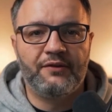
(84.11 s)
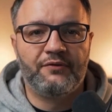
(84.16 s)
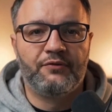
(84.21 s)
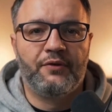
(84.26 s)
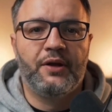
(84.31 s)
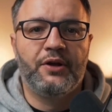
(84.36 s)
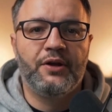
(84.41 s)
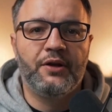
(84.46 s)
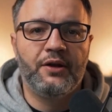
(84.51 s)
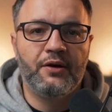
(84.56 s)

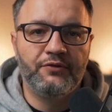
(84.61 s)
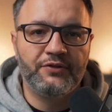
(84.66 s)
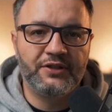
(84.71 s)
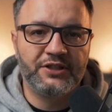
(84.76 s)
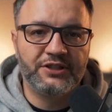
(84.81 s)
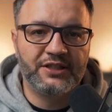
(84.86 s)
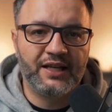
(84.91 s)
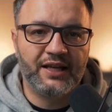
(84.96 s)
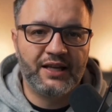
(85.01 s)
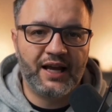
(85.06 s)
version of this
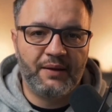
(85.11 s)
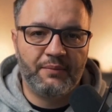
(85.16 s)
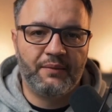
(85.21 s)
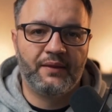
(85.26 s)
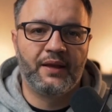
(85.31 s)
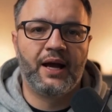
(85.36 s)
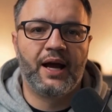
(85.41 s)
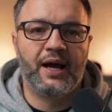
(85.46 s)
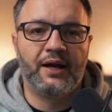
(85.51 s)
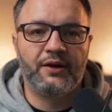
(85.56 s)
setup
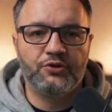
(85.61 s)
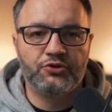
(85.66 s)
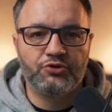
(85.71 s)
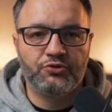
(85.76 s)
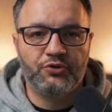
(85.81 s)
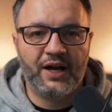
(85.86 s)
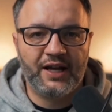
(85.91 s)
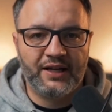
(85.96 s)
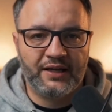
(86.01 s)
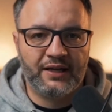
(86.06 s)
I use
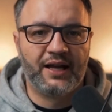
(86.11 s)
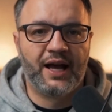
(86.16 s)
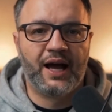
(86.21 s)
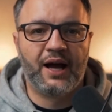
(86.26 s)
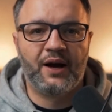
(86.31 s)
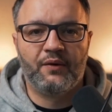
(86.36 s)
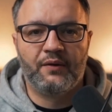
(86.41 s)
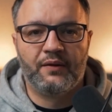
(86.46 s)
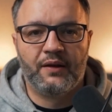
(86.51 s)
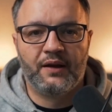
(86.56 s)
right
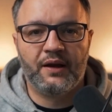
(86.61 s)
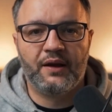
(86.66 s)
now,